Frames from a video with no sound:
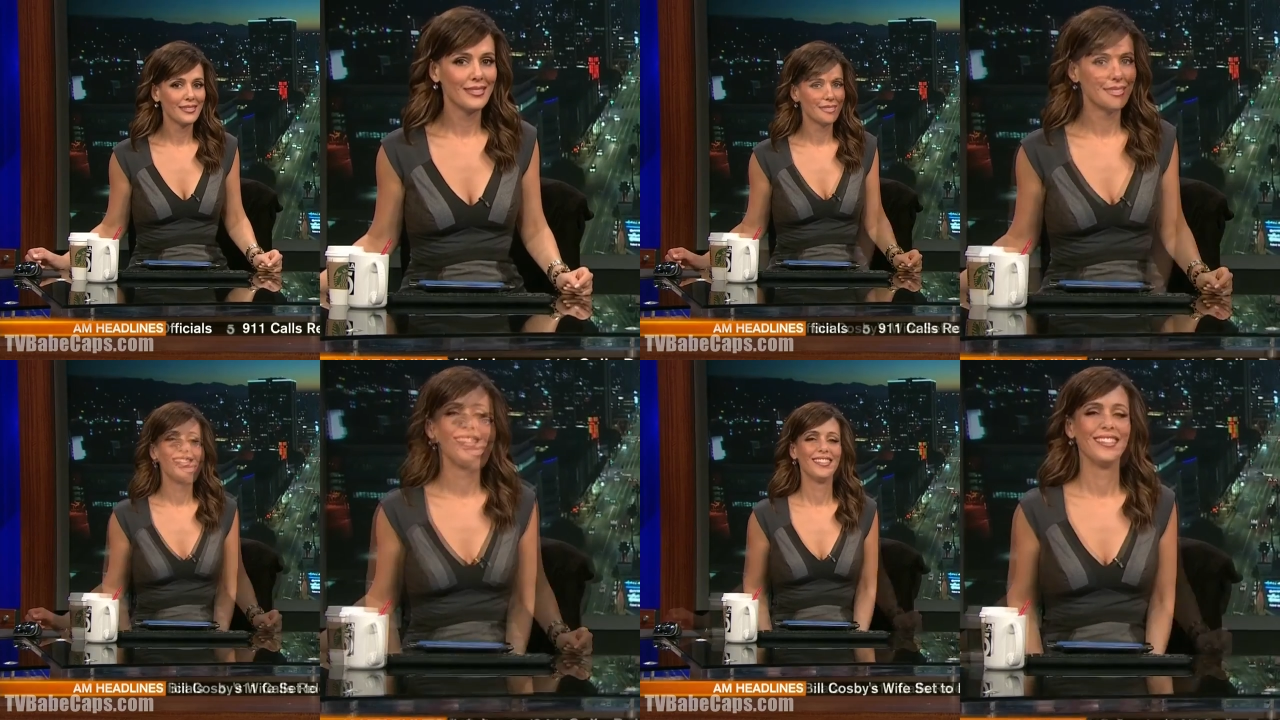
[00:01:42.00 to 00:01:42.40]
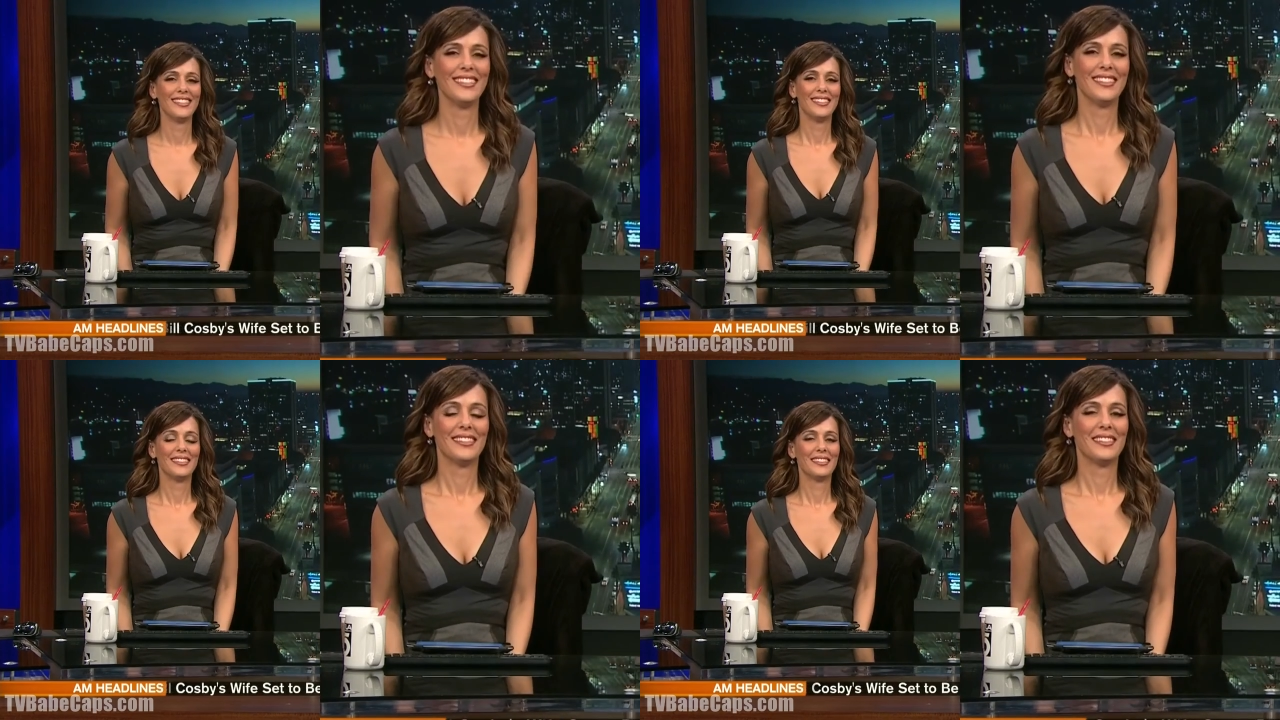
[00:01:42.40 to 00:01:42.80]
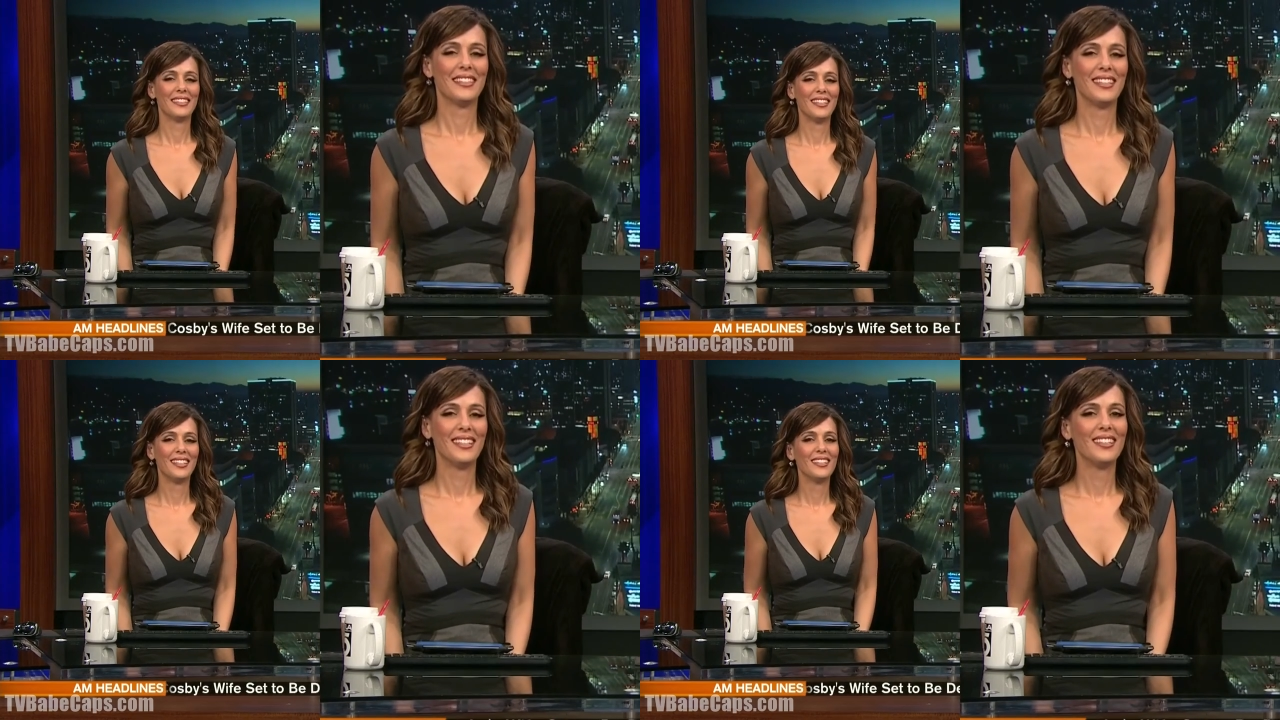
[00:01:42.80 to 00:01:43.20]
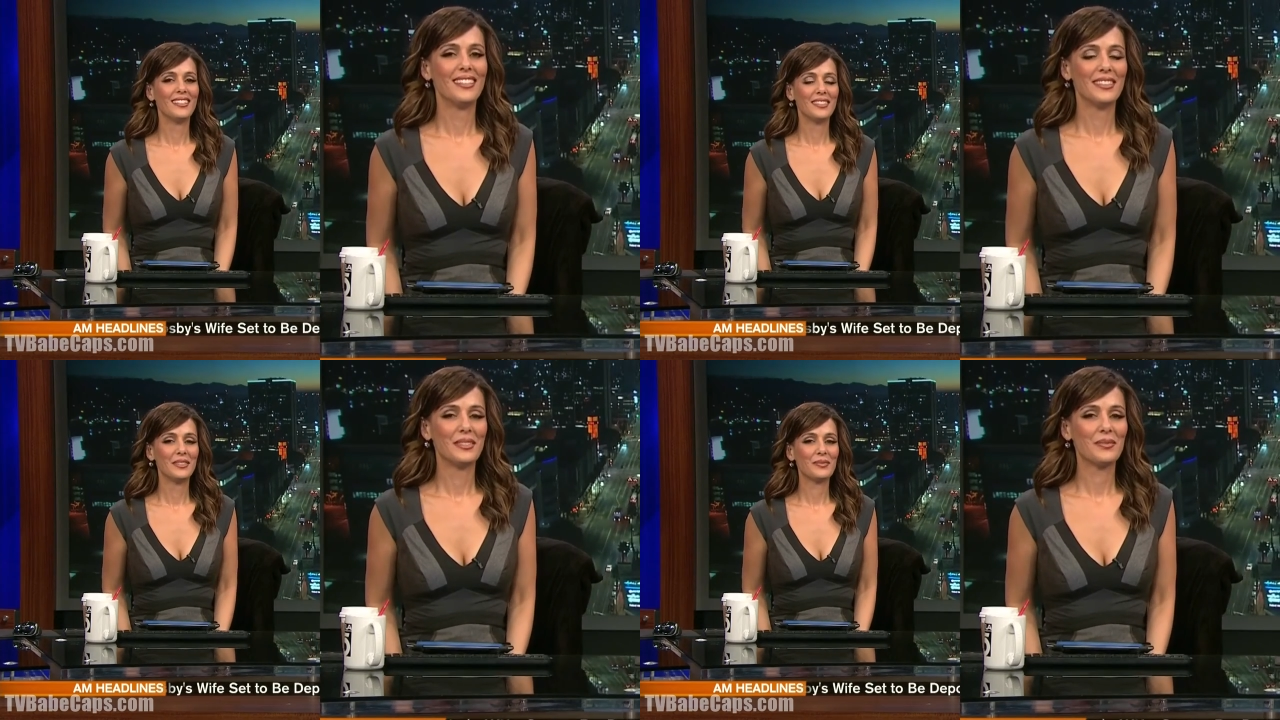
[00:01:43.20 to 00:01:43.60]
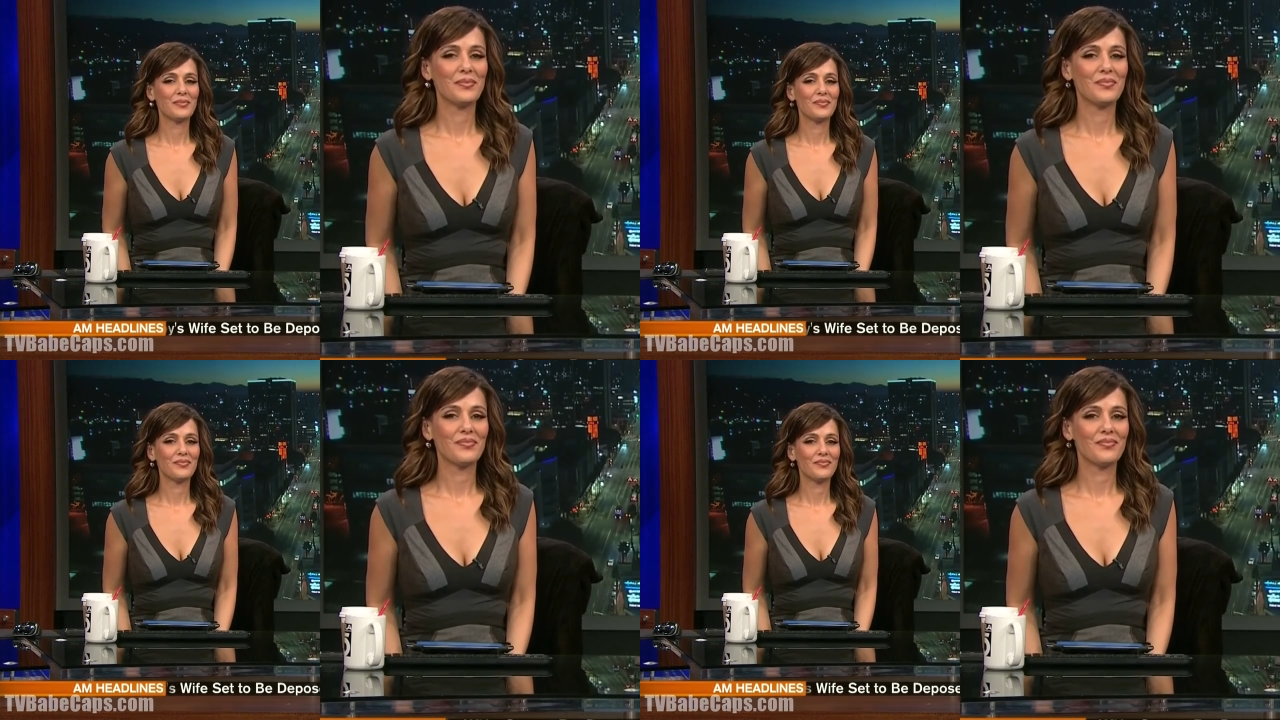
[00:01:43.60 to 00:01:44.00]

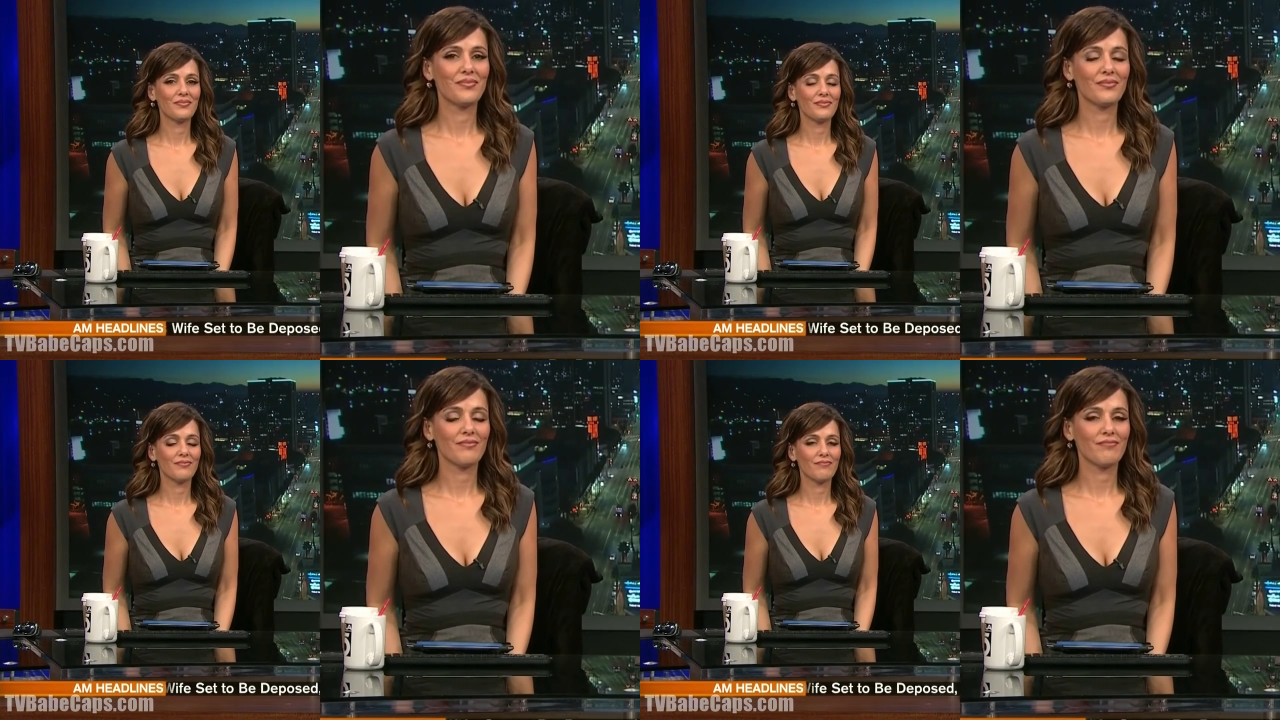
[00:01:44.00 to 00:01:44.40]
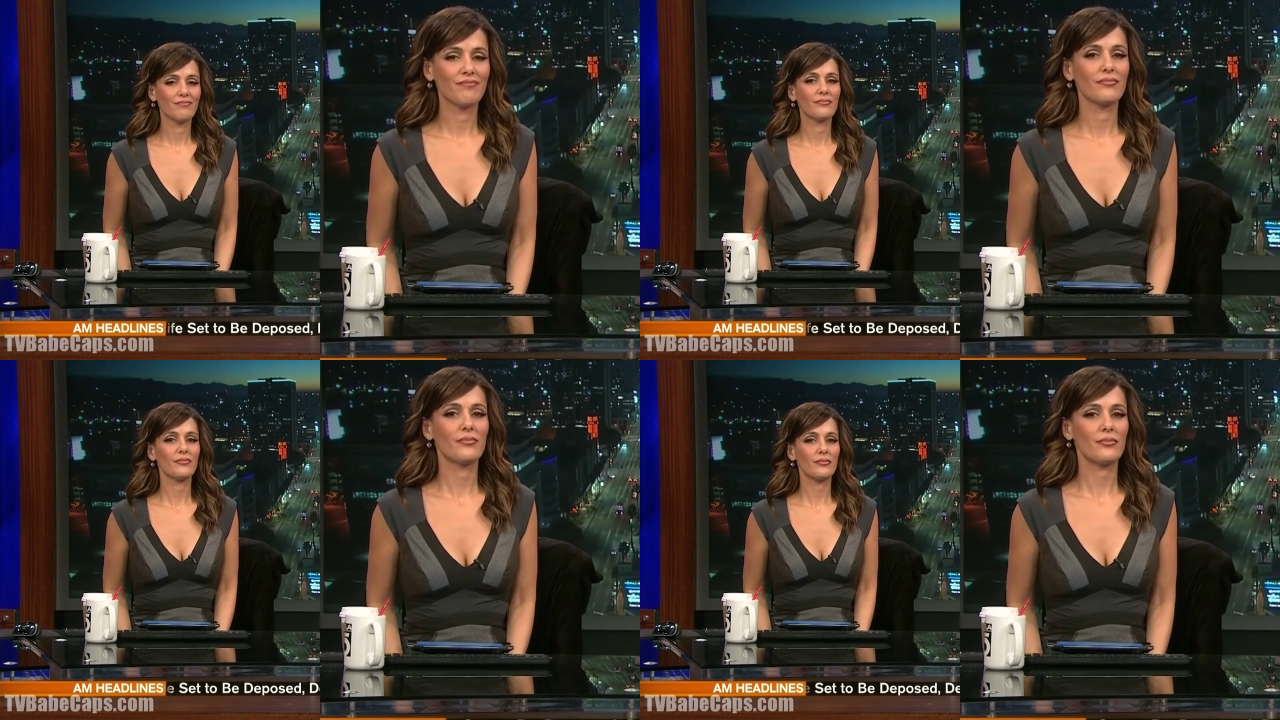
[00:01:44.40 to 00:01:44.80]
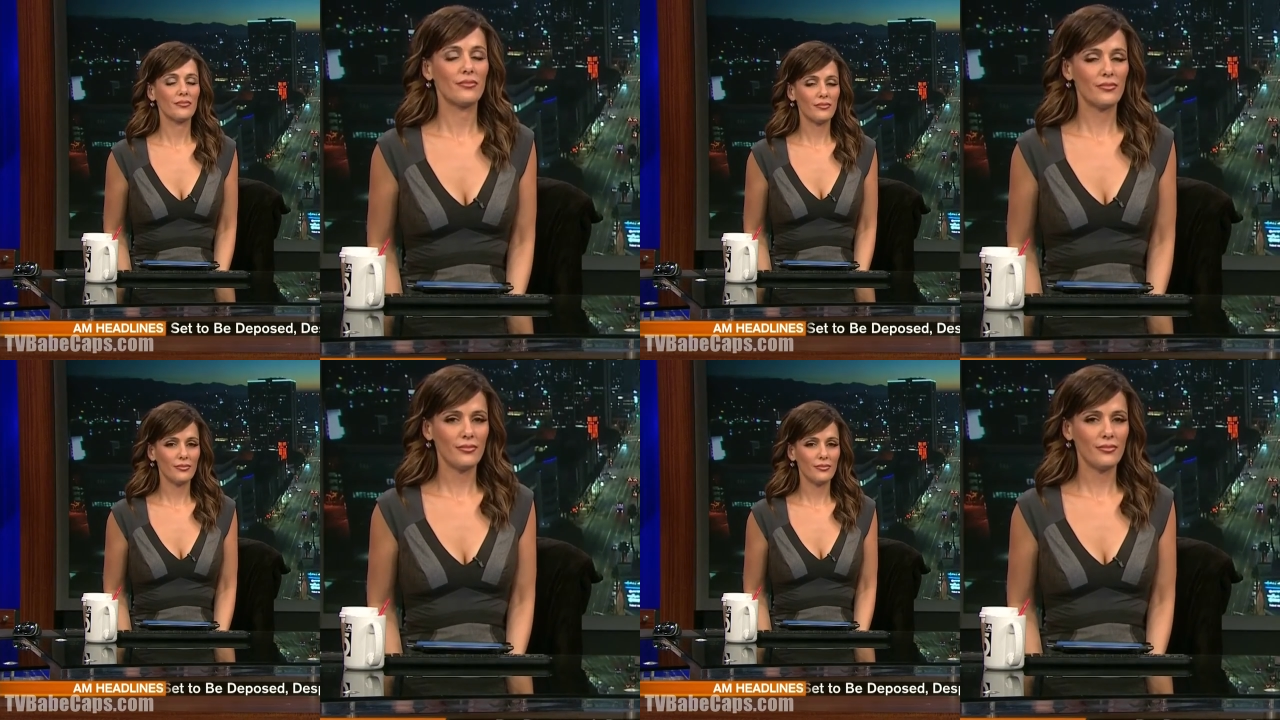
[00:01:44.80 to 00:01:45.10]
(no one is talking)